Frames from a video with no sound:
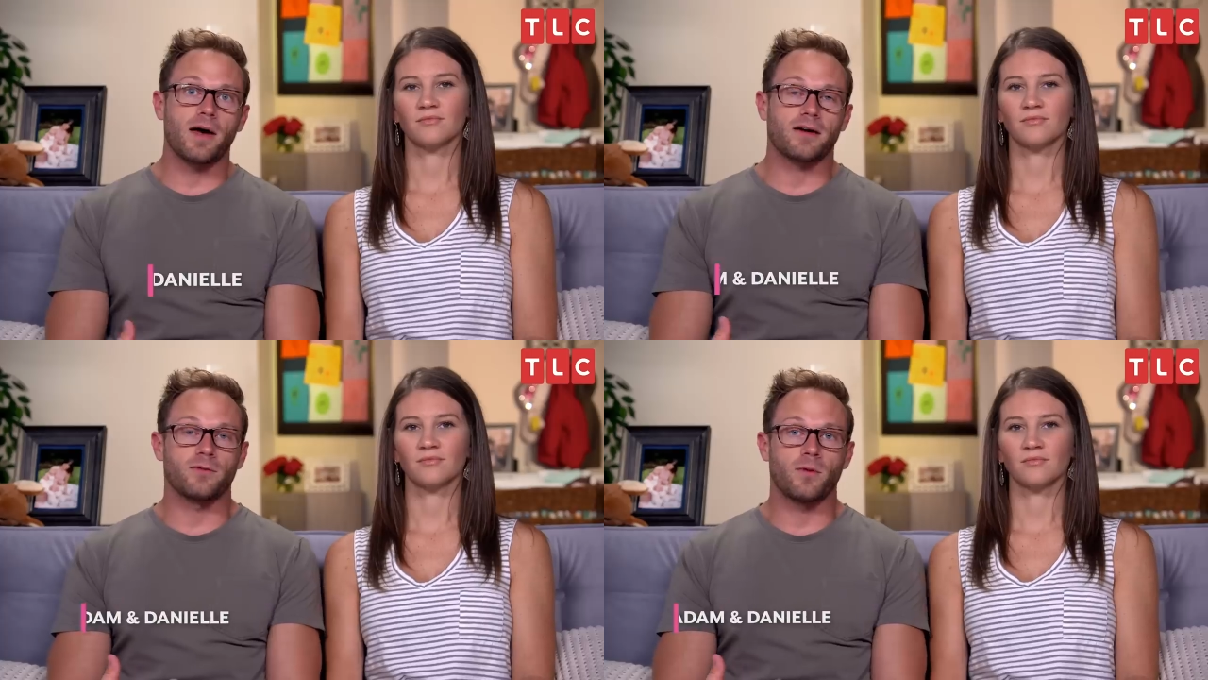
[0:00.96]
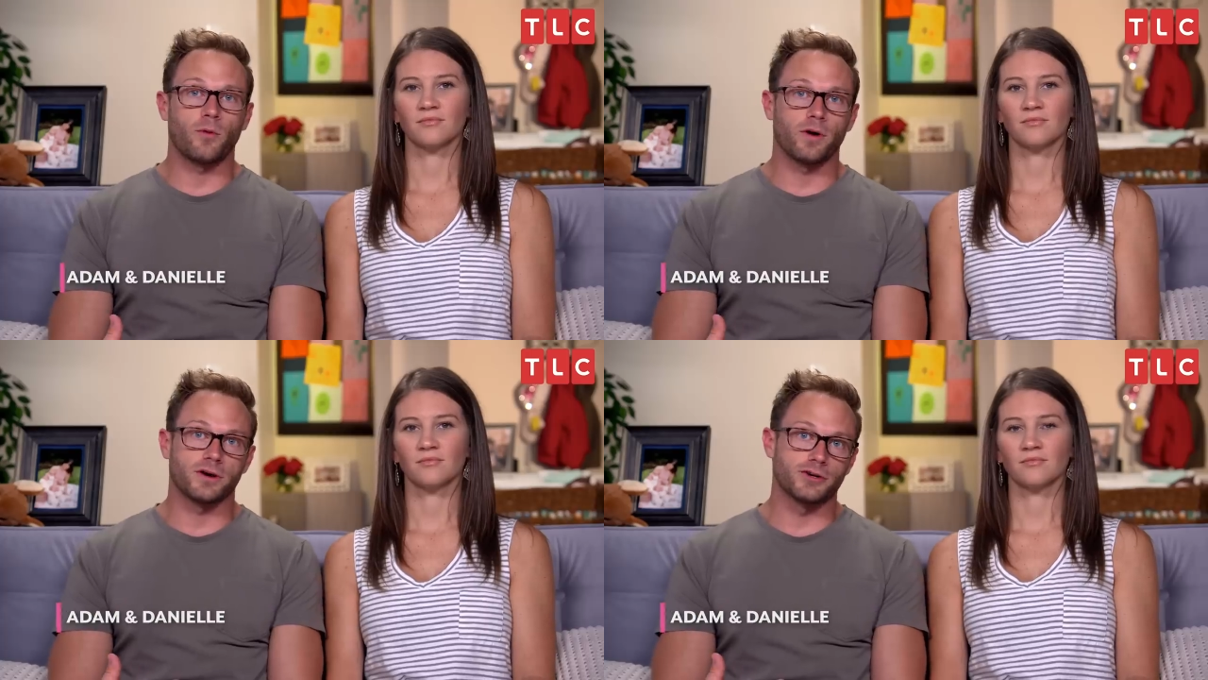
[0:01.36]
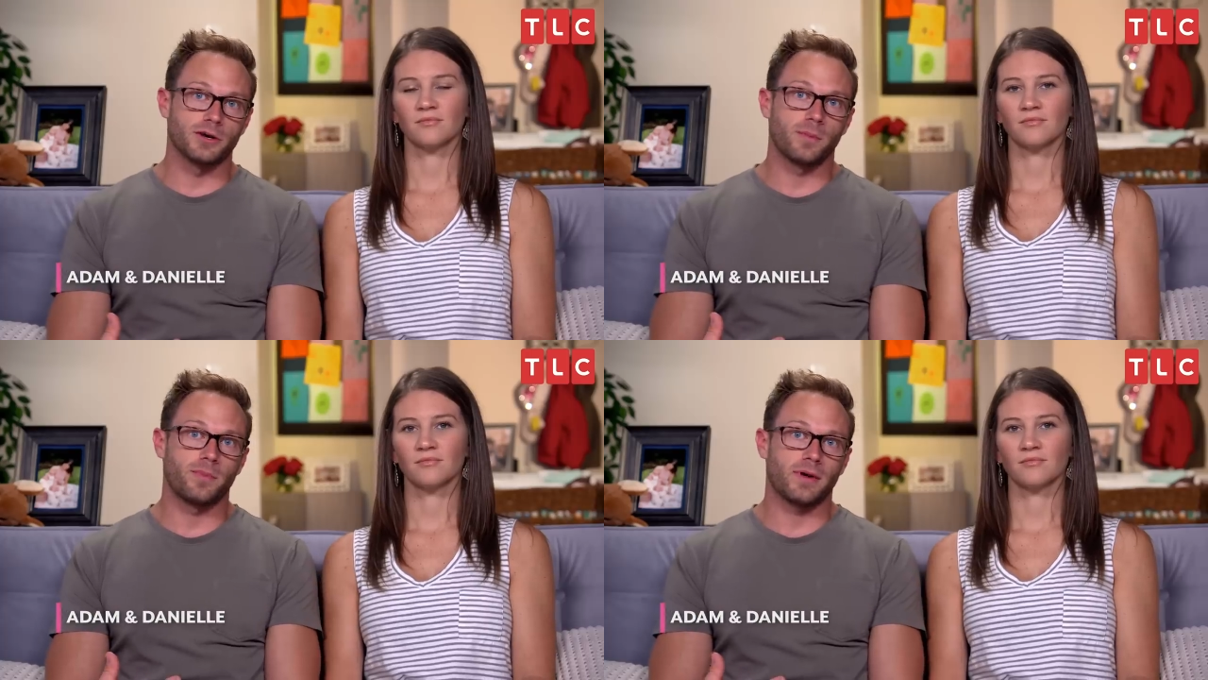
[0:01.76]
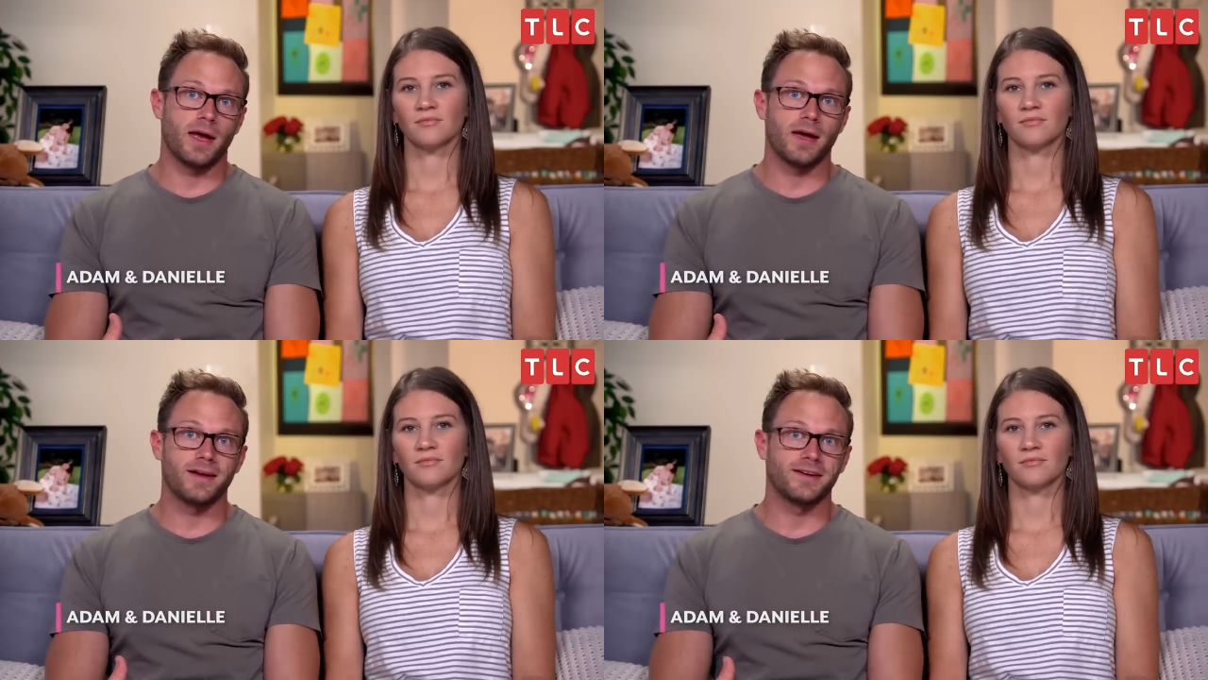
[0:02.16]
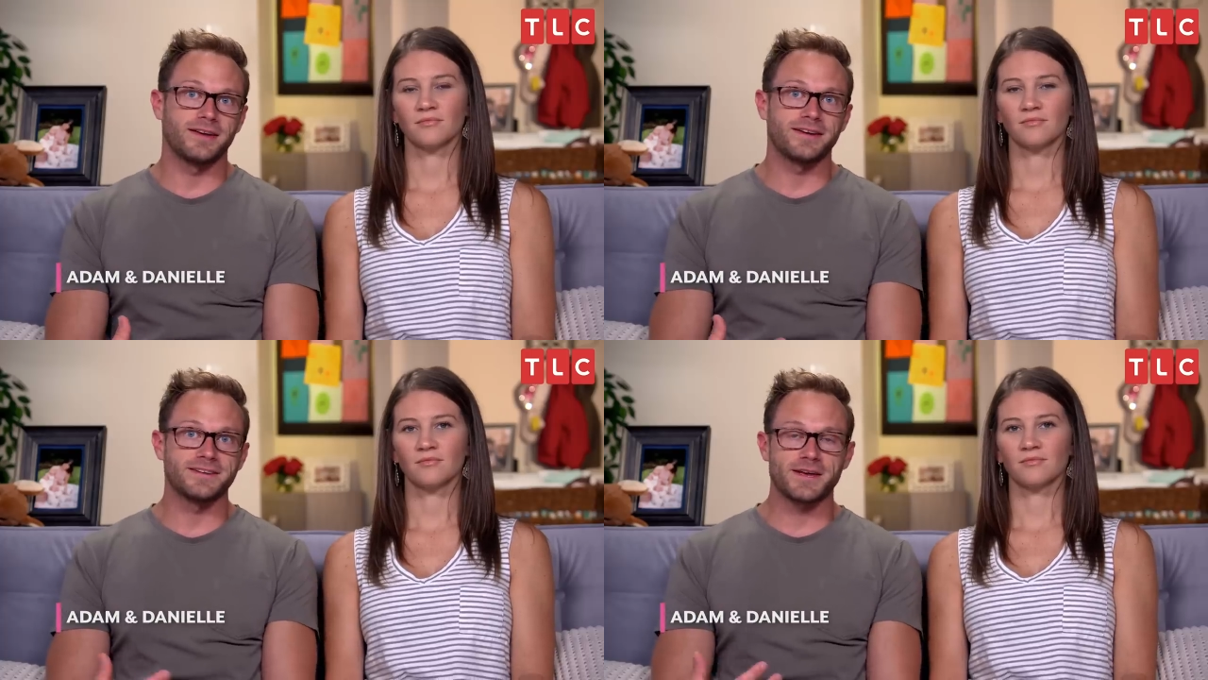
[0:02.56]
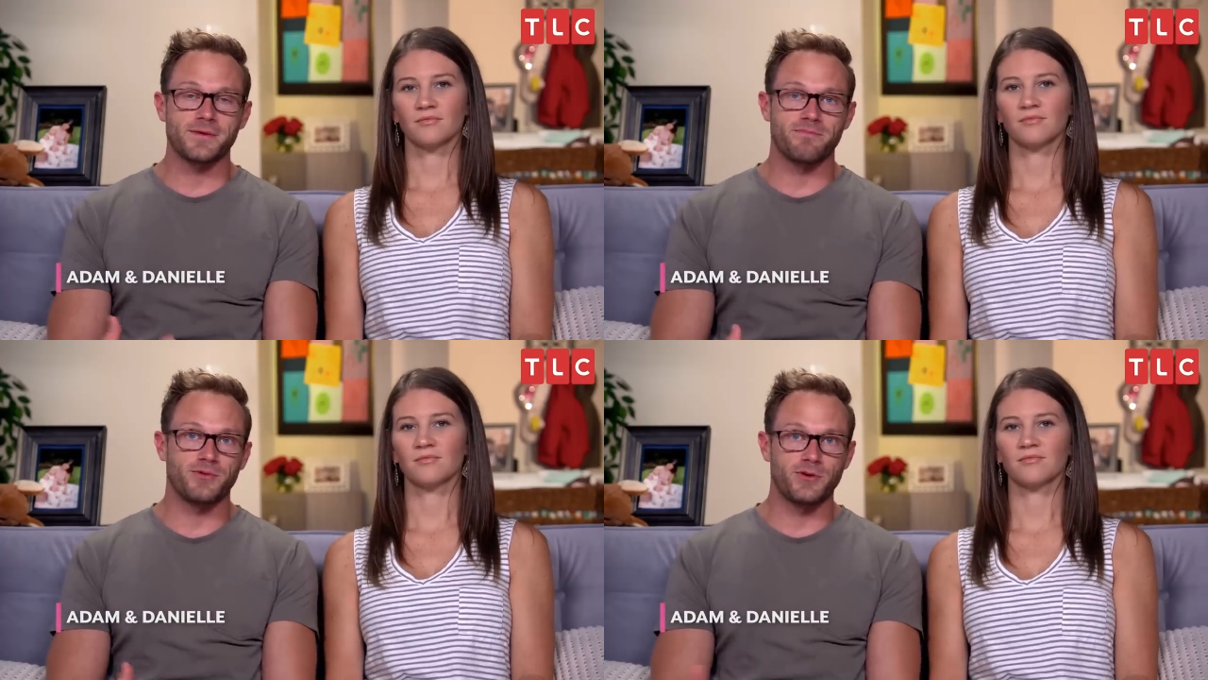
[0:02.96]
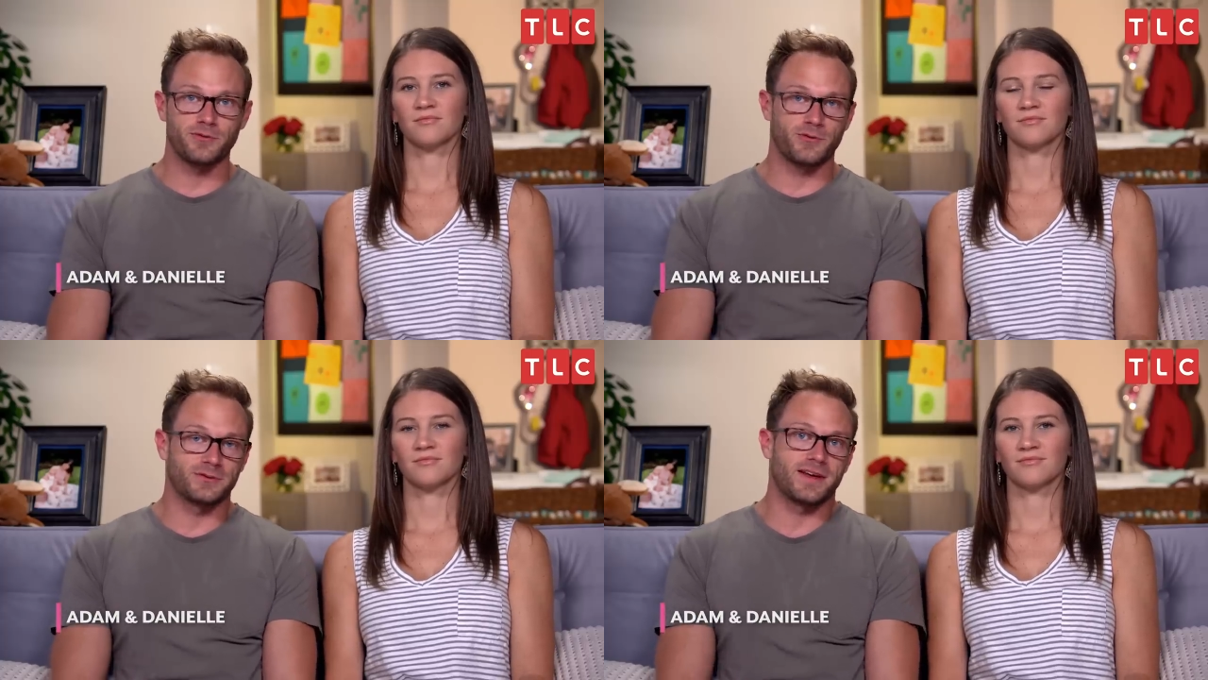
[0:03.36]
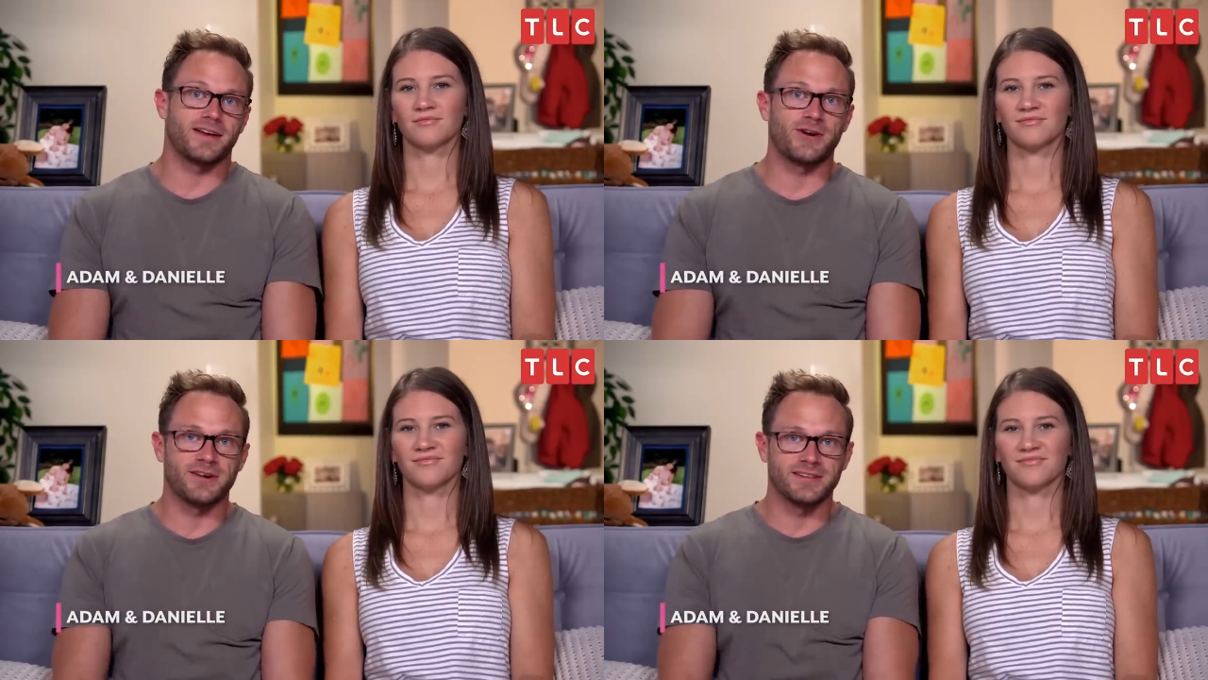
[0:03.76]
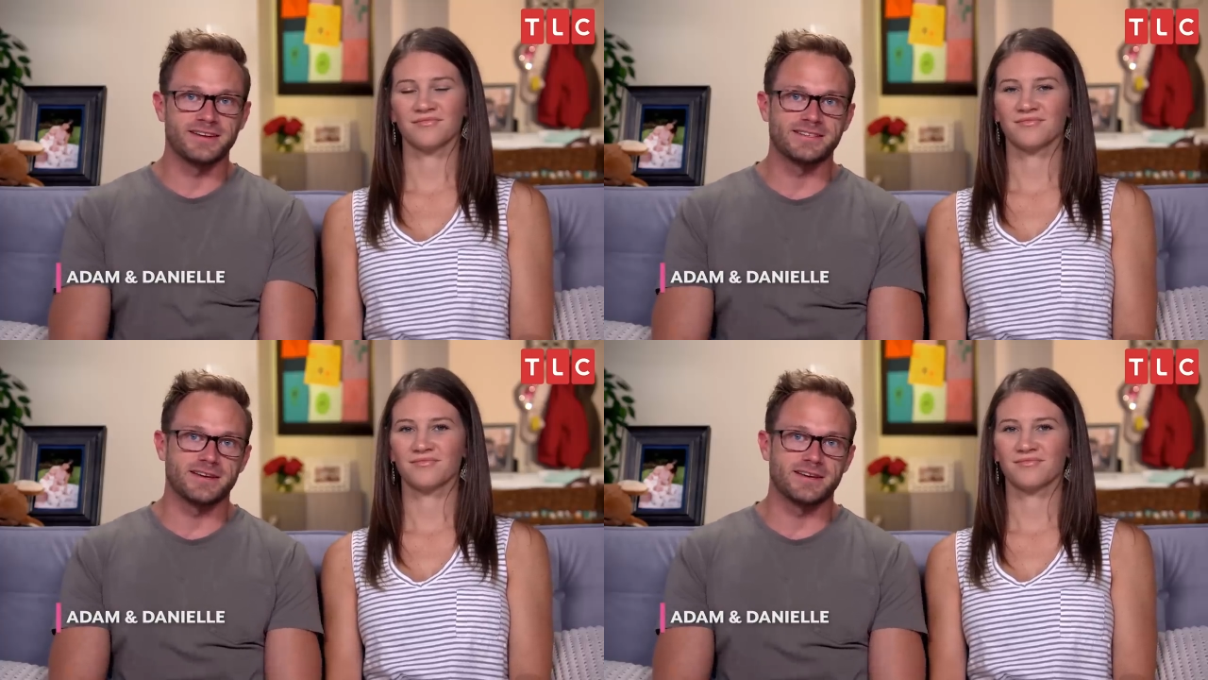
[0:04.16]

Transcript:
Speaker 1: back from my work trip and it is a beautiful day here in League